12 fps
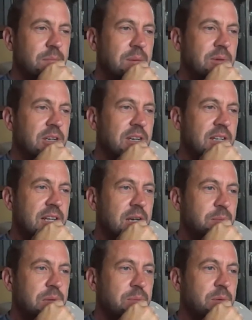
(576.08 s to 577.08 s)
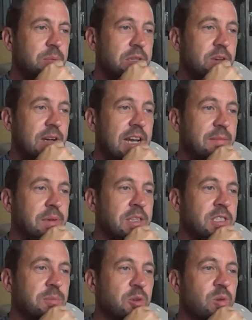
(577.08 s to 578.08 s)
maybe not a lot of people but there have been
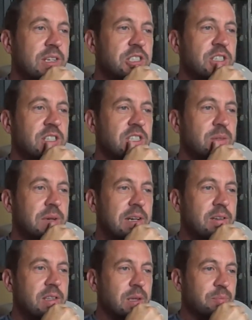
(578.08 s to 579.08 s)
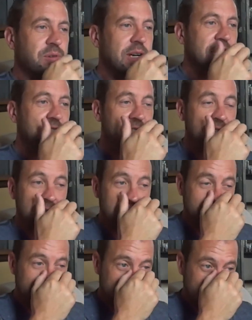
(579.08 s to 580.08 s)
some questions about the pricing
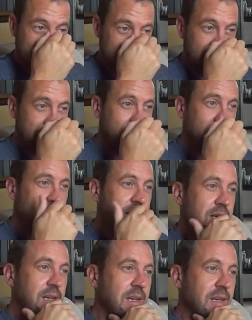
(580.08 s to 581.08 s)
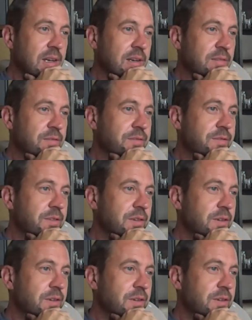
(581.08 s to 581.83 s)
of